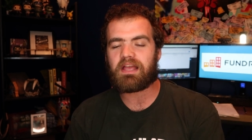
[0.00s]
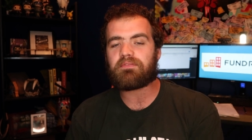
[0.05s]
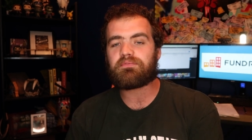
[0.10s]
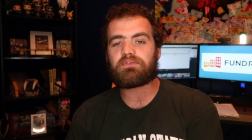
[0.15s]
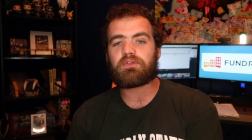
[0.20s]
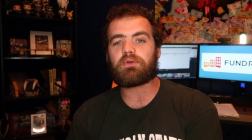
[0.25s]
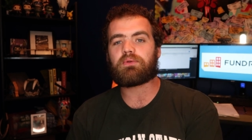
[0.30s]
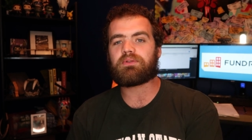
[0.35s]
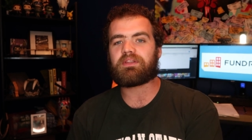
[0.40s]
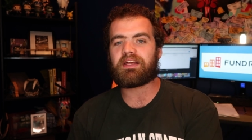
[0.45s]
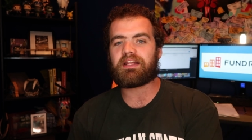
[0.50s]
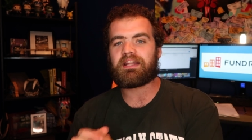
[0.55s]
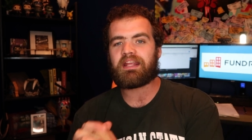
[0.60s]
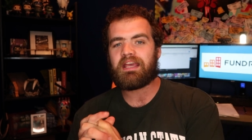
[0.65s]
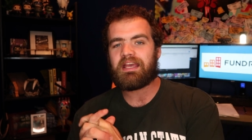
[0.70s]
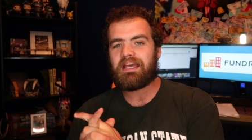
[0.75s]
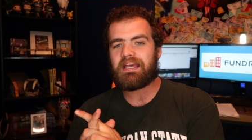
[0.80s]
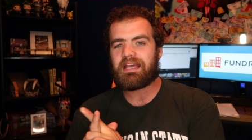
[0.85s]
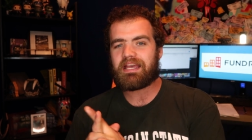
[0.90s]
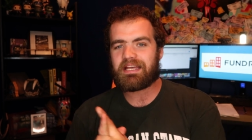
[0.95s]
If you did,
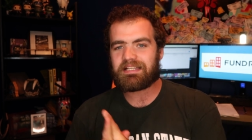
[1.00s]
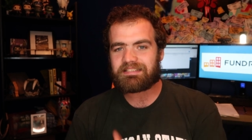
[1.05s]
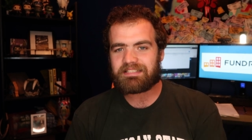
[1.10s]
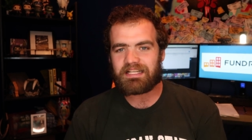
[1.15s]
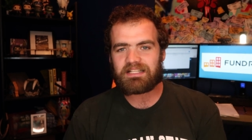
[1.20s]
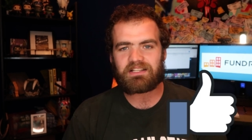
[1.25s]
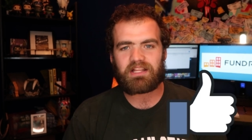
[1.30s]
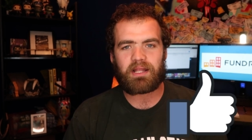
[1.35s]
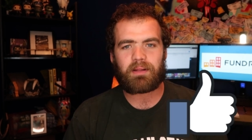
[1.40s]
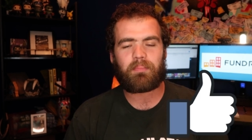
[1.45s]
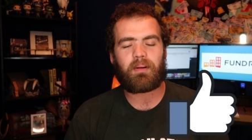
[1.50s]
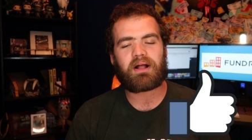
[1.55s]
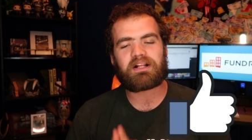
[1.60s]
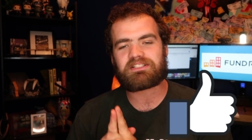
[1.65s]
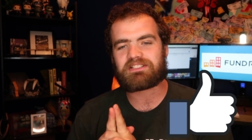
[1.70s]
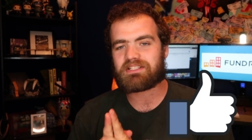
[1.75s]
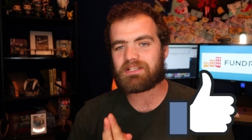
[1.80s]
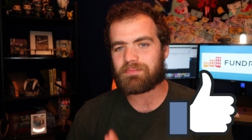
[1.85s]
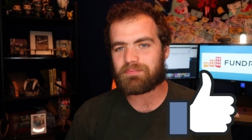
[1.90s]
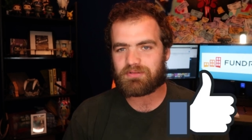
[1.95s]
hit that like
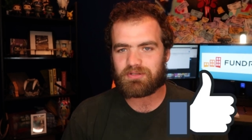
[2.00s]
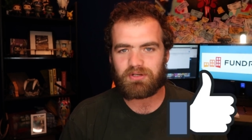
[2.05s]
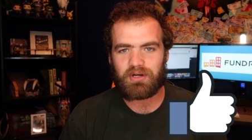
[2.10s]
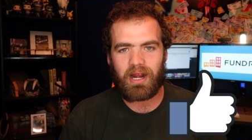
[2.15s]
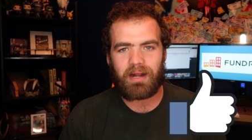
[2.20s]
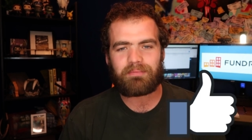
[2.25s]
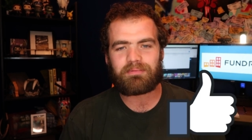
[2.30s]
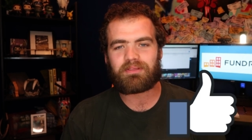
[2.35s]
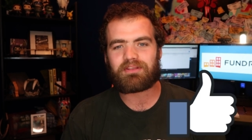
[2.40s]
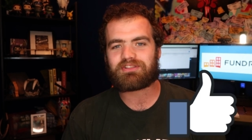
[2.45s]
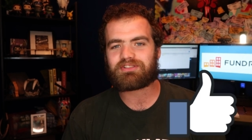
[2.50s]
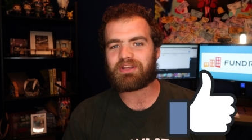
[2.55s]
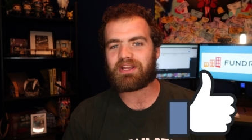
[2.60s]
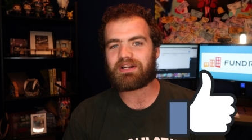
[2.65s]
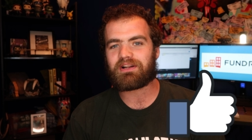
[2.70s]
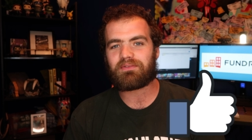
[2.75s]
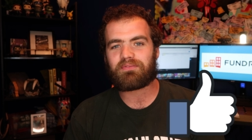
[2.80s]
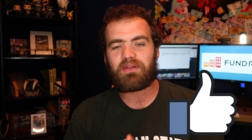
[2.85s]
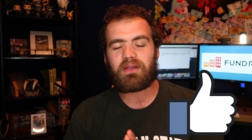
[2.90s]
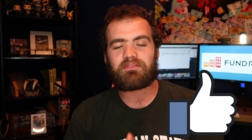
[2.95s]
button, subscribe to the
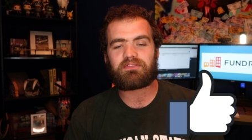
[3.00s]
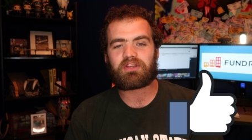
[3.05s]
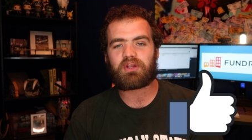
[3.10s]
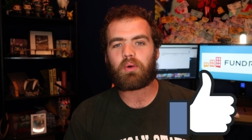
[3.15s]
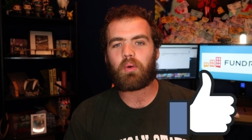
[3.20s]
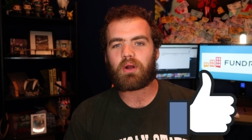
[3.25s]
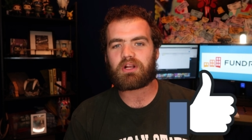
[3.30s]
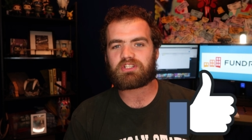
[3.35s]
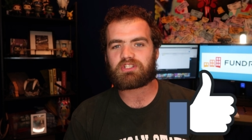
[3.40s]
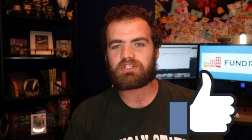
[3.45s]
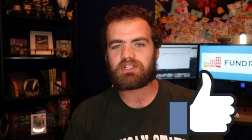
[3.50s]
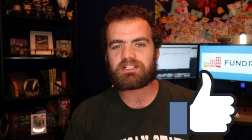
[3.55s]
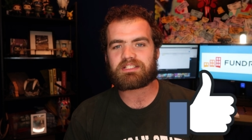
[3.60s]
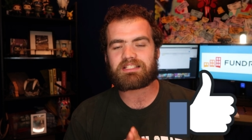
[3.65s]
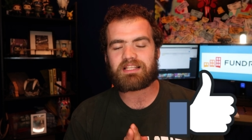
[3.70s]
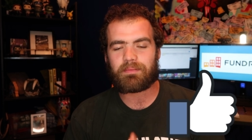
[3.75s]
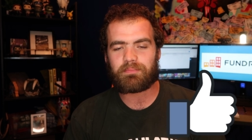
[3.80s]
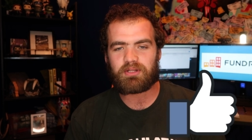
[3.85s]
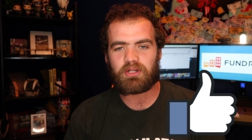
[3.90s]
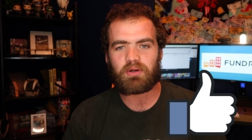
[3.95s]
channel. If you have any
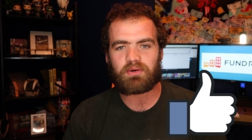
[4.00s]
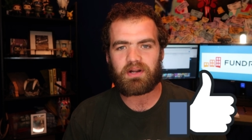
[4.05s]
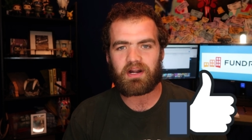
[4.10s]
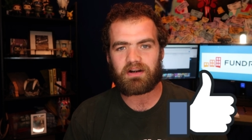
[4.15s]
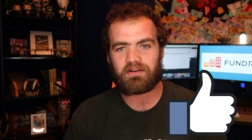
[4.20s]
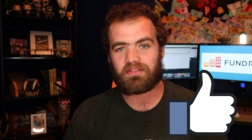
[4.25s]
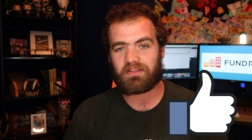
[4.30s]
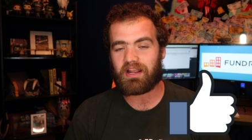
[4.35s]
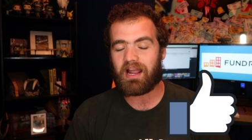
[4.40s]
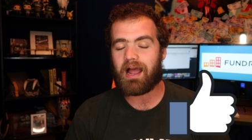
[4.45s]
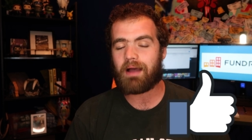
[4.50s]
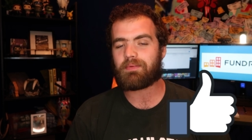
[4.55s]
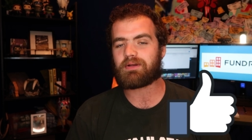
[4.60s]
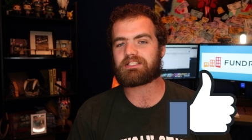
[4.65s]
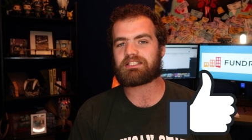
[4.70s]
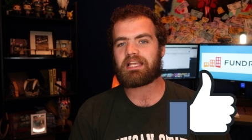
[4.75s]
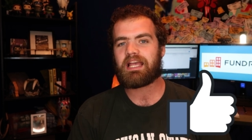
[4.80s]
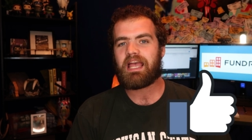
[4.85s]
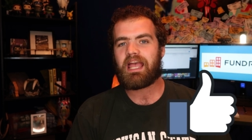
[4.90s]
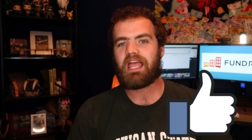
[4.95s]
questions, let me know down in the
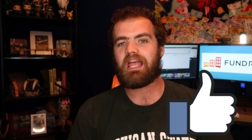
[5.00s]
comments.